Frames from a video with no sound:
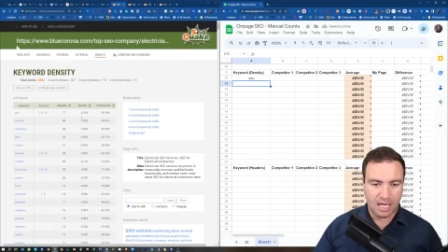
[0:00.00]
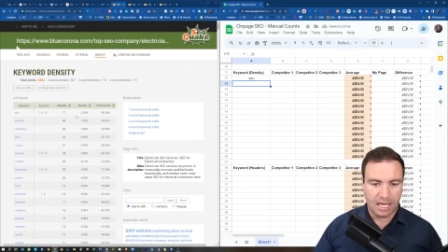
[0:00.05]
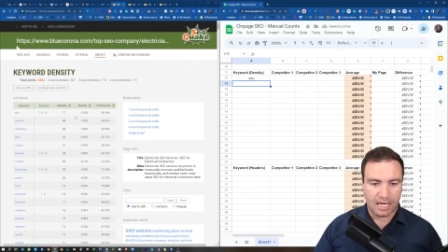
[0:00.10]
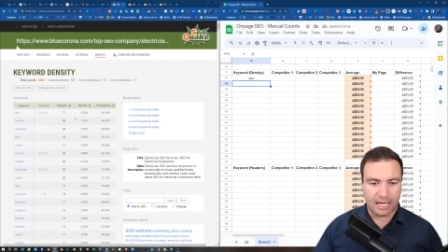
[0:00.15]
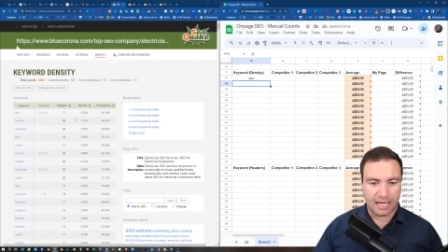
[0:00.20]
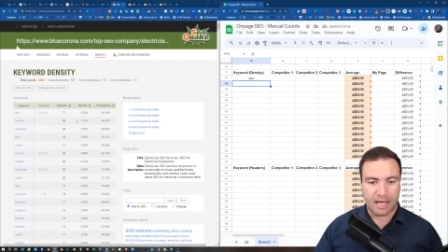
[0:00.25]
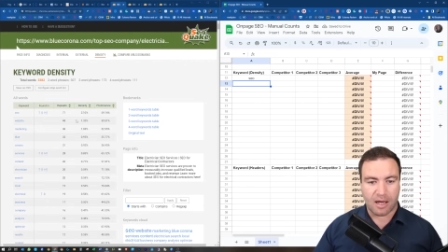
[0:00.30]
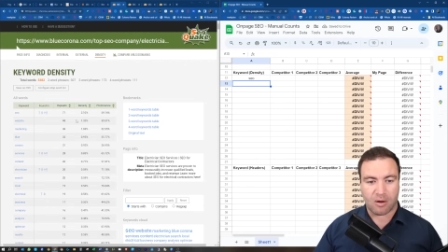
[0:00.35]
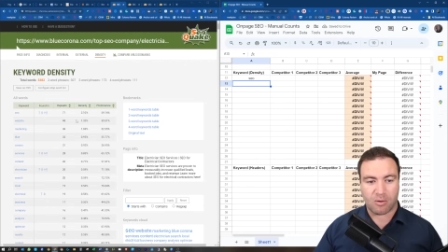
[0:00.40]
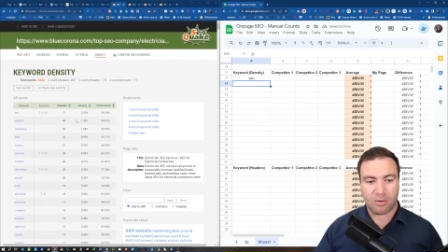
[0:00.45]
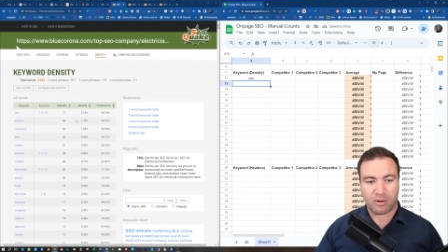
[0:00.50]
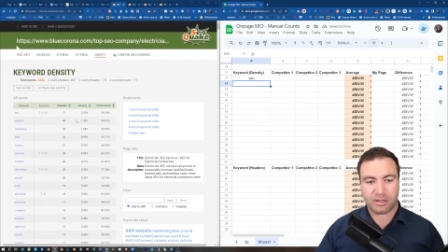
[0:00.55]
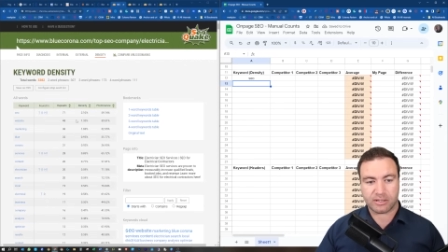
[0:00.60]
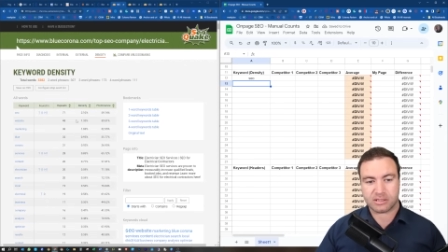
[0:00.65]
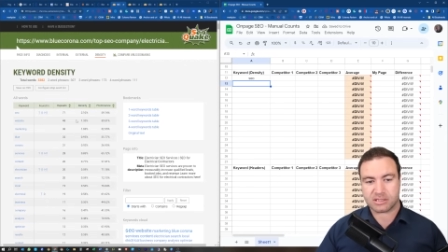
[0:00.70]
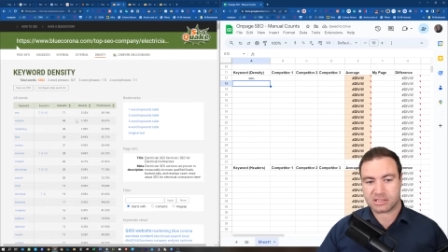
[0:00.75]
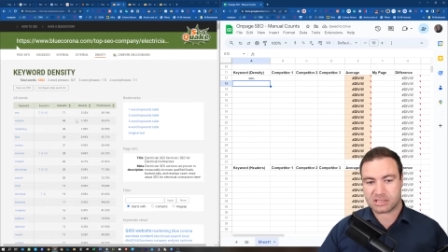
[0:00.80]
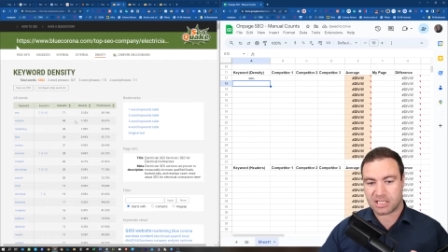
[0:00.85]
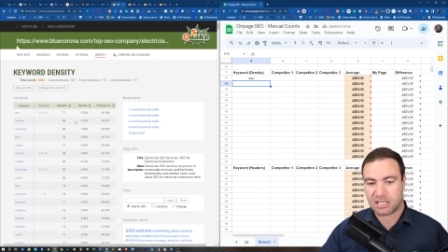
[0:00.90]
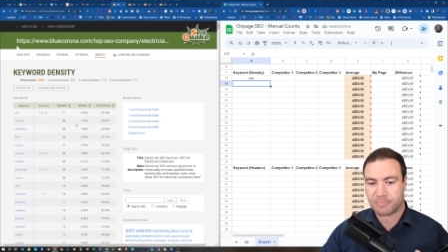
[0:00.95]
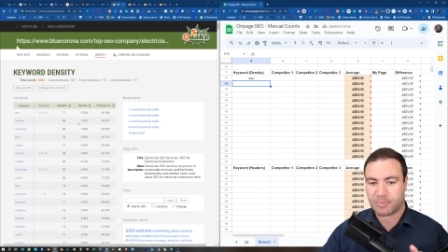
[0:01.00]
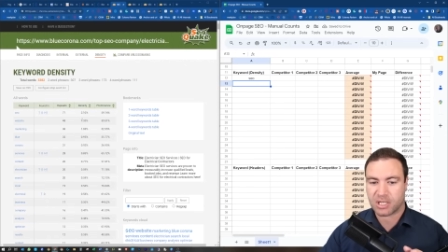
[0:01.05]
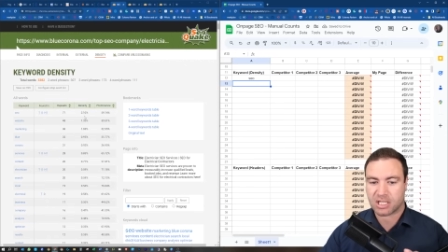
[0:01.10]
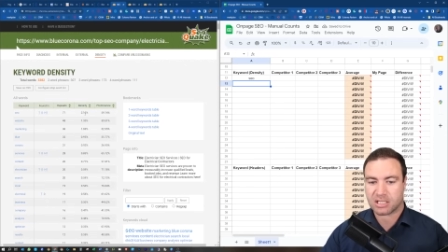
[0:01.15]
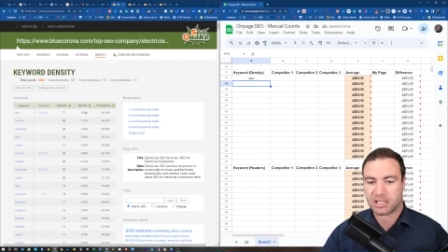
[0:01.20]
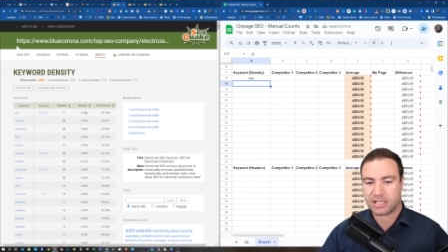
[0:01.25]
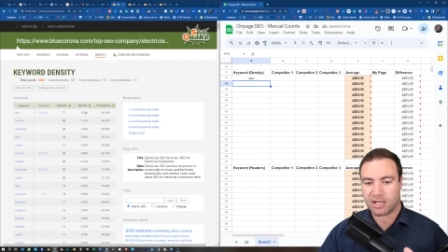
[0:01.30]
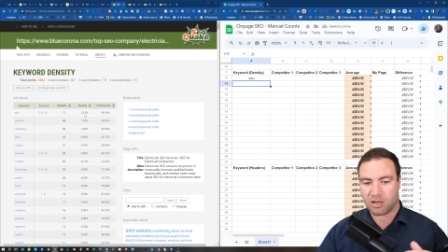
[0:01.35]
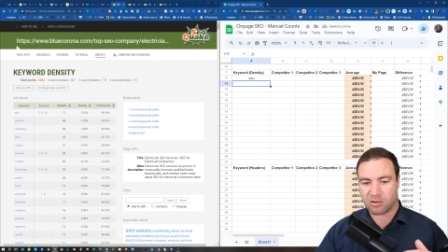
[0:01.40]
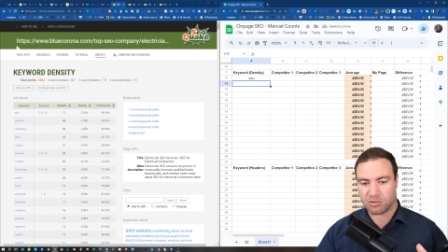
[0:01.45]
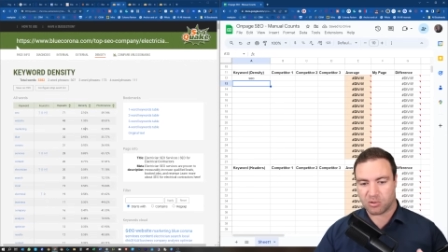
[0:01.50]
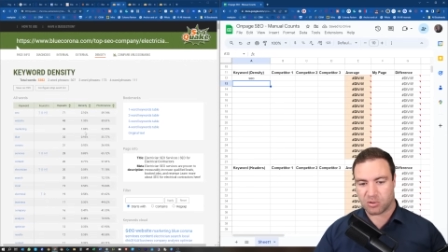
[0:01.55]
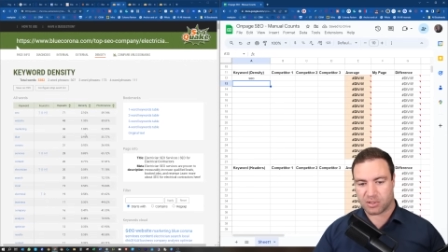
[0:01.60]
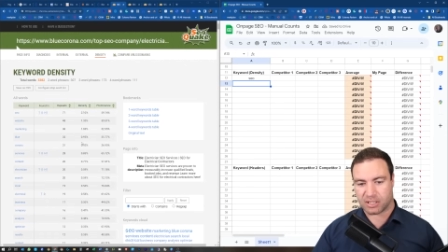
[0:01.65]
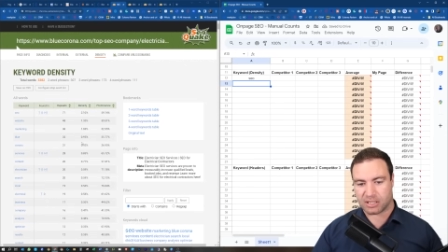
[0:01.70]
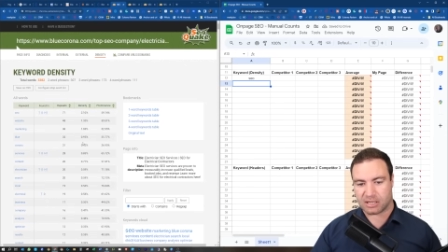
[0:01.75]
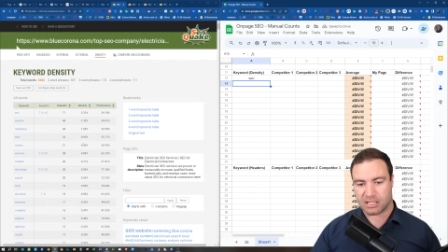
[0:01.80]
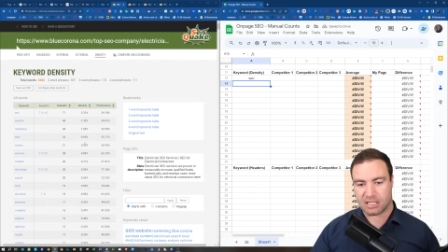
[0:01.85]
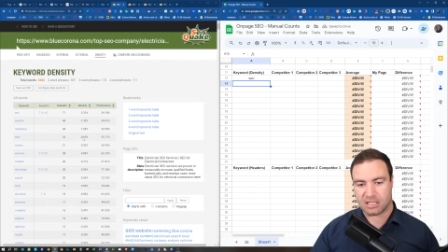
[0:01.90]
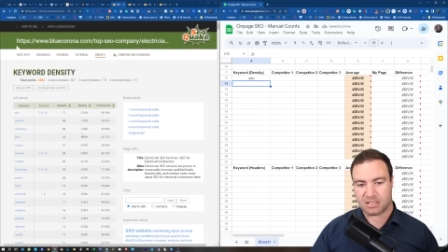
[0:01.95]
Now, typically I'll look
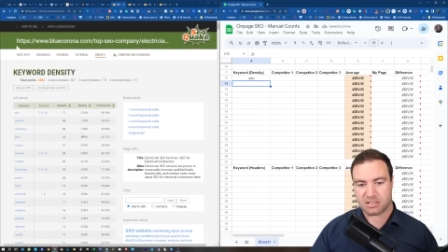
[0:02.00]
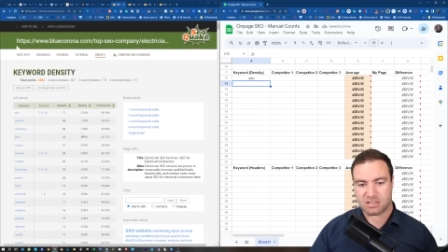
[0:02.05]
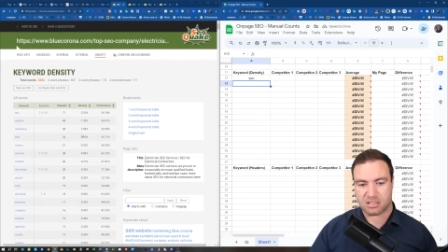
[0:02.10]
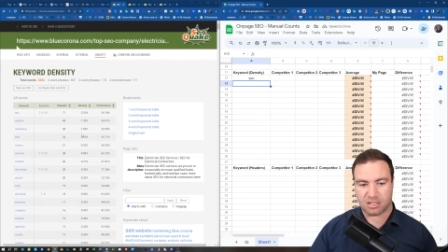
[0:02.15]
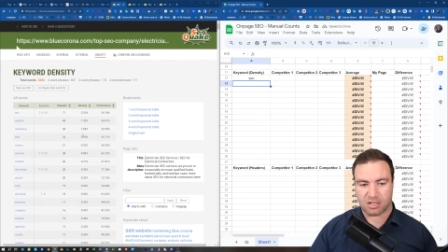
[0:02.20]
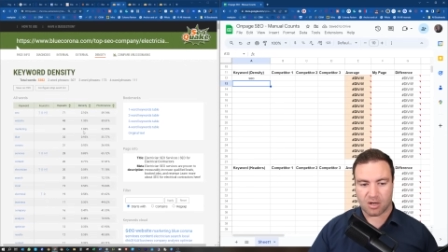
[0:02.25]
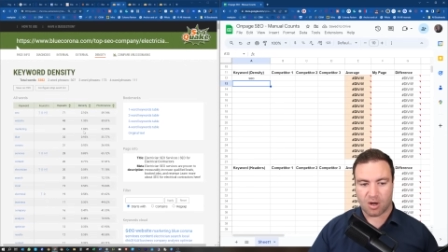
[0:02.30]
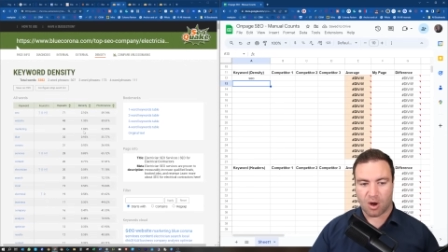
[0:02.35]
at things that are